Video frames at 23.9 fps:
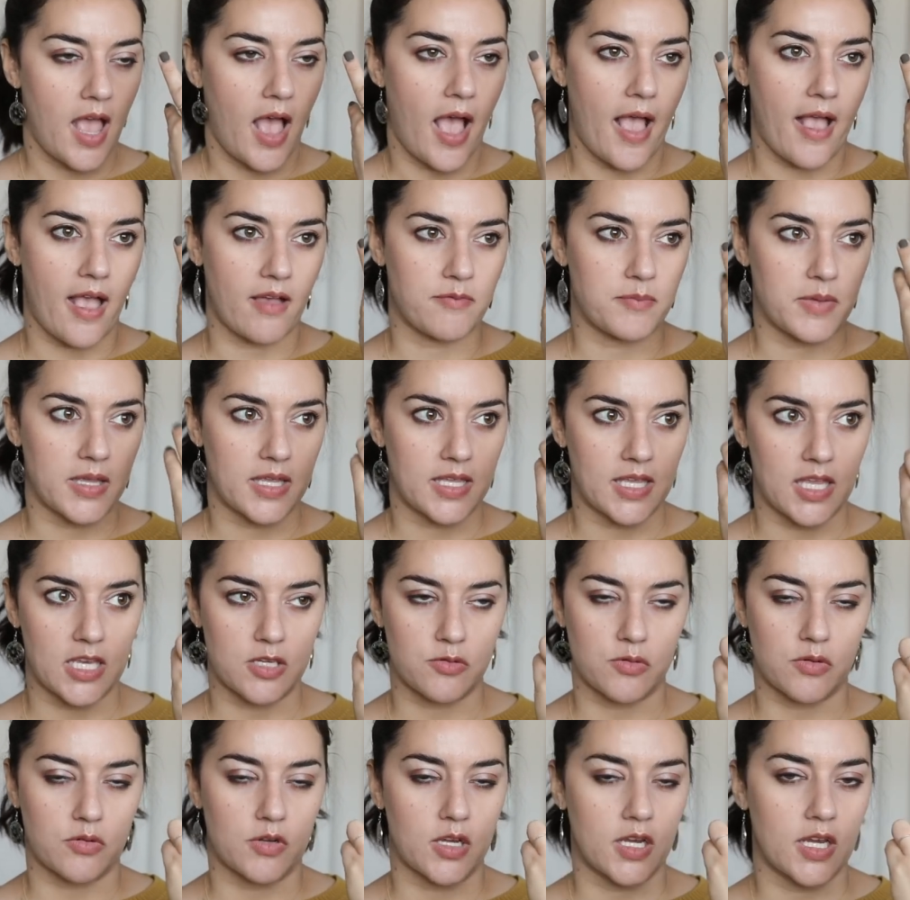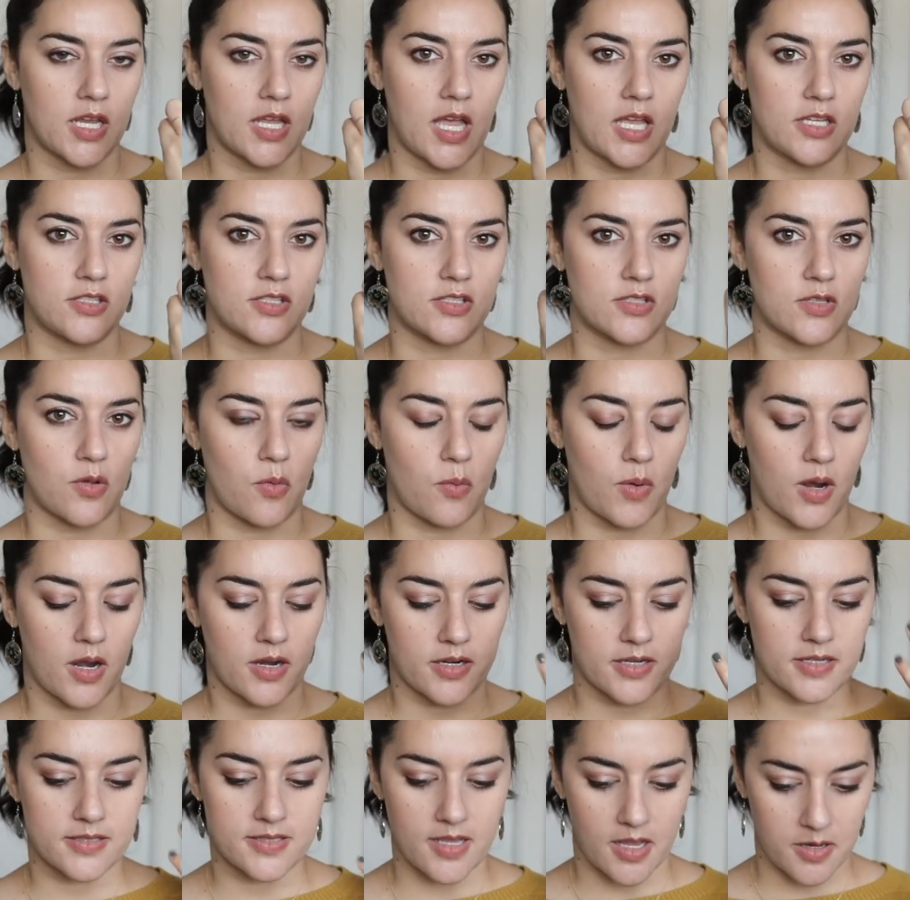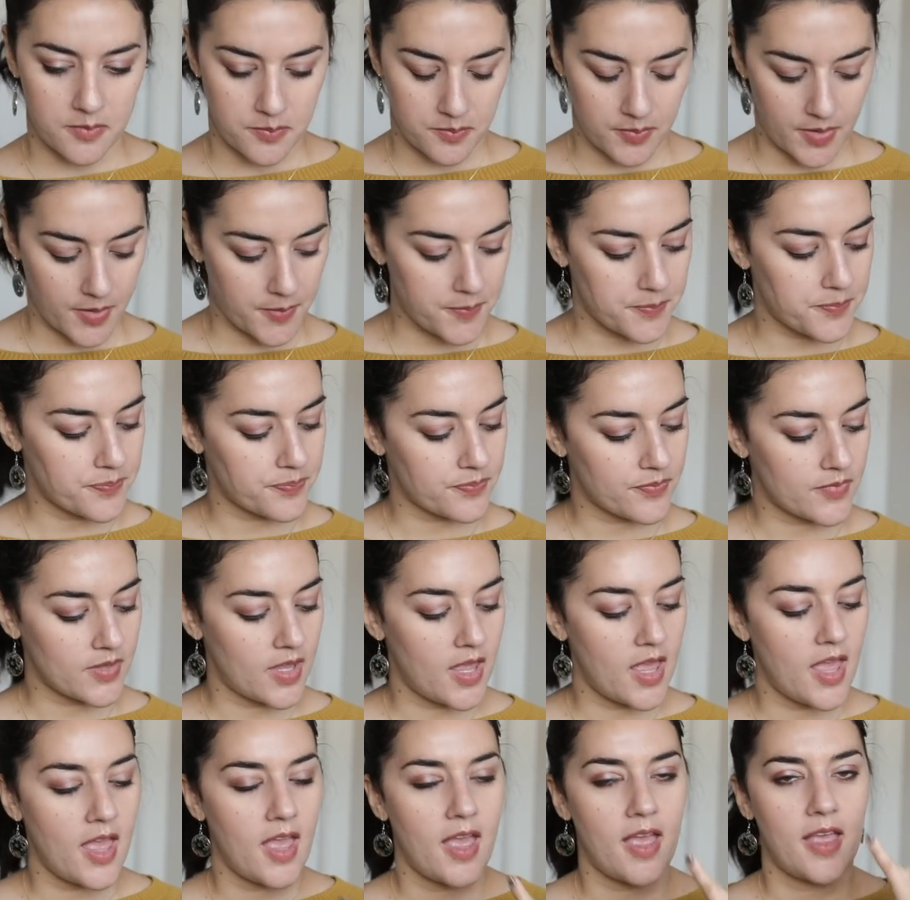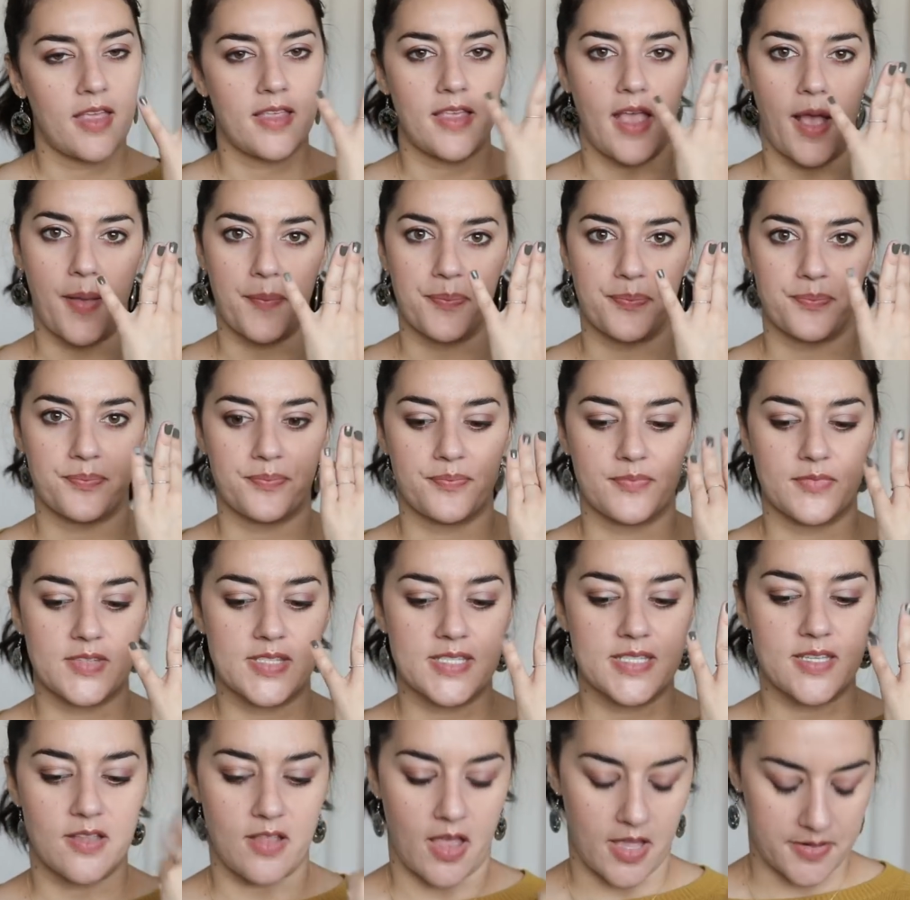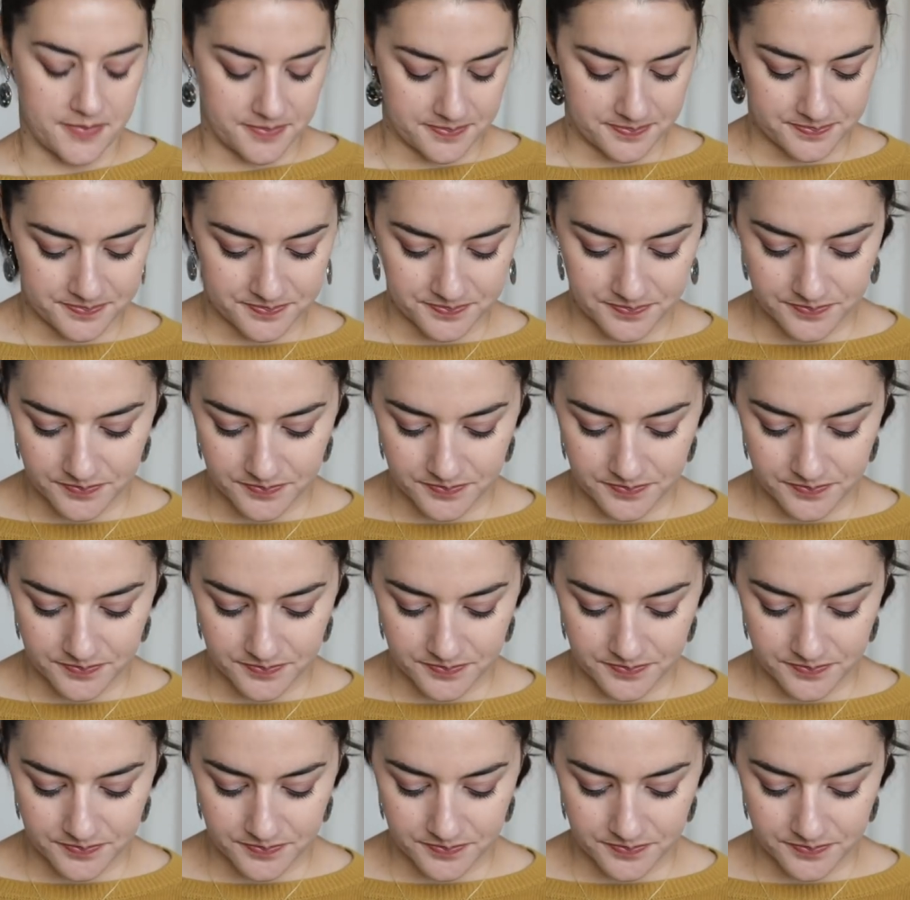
I have my engagement ring. I just don't wear it a ton, but yeah, still on.